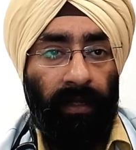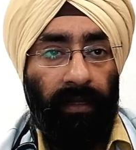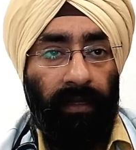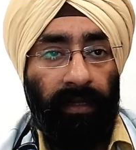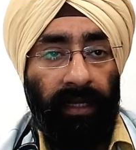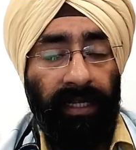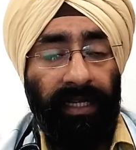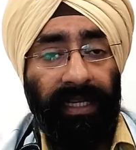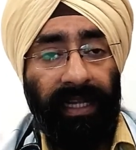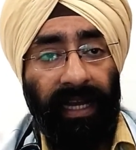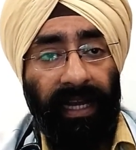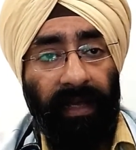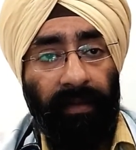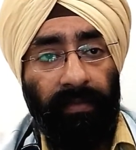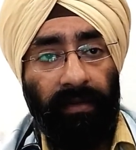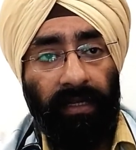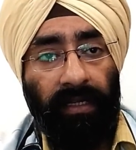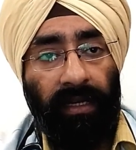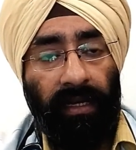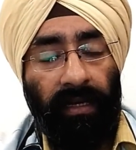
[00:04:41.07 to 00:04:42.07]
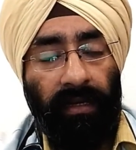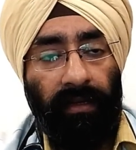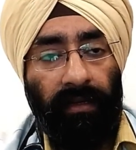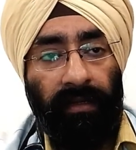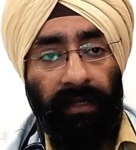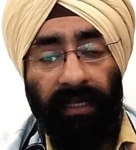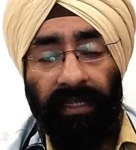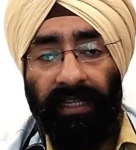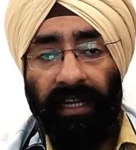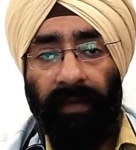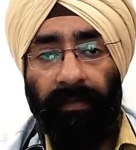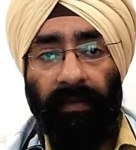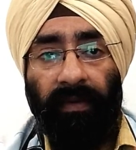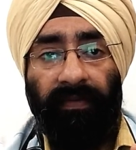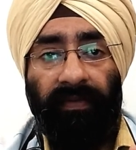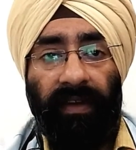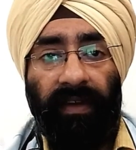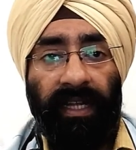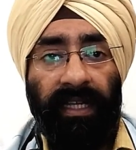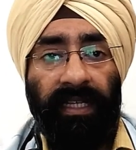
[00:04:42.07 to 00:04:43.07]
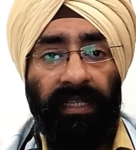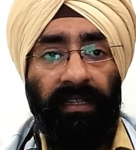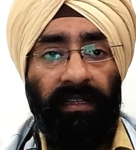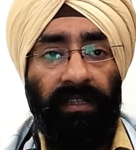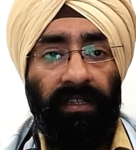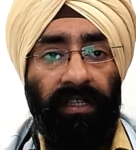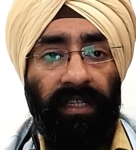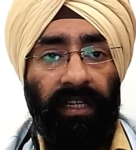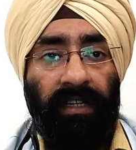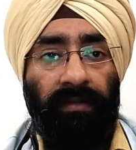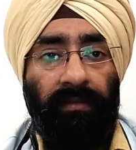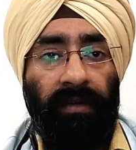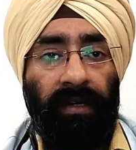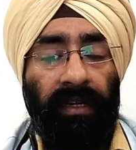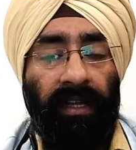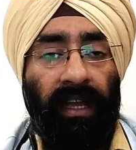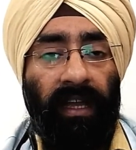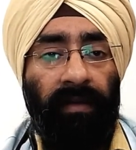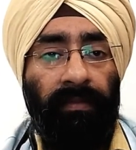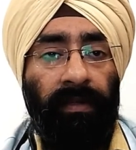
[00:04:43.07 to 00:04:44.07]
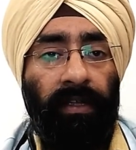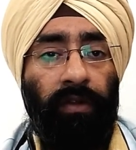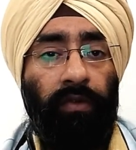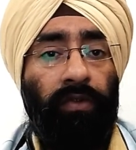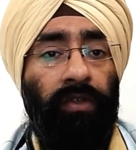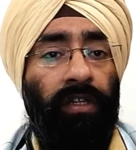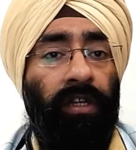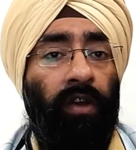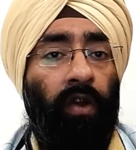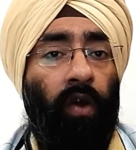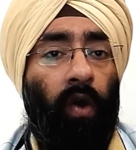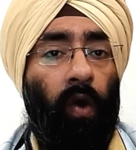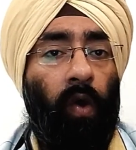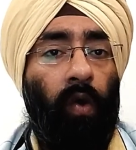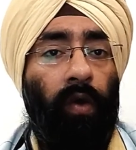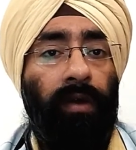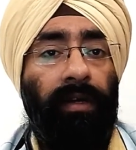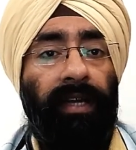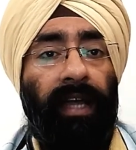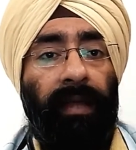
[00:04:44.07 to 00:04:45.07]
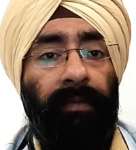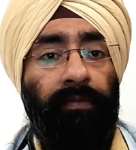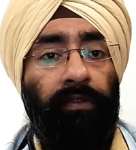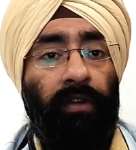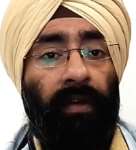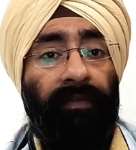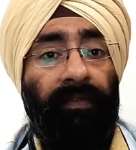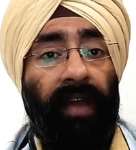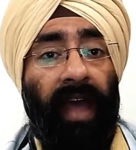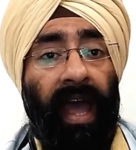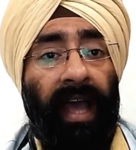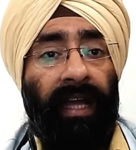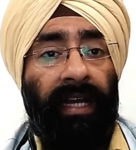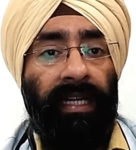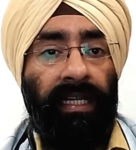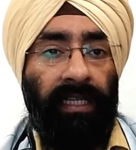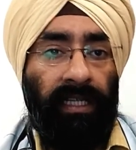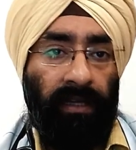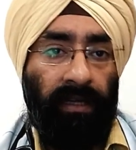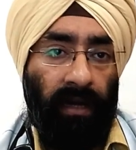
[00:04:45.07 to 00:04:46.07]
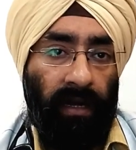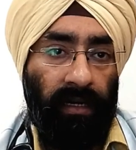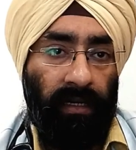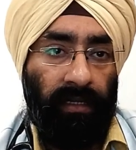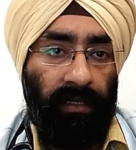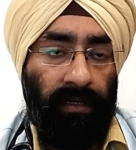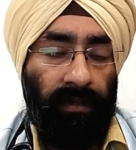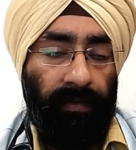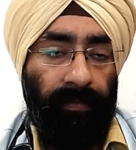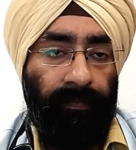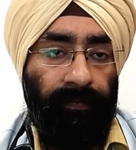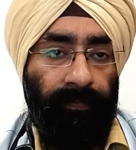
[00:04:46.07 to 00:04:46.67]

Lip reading: This type of laser treatment can be used in all types of acne scars.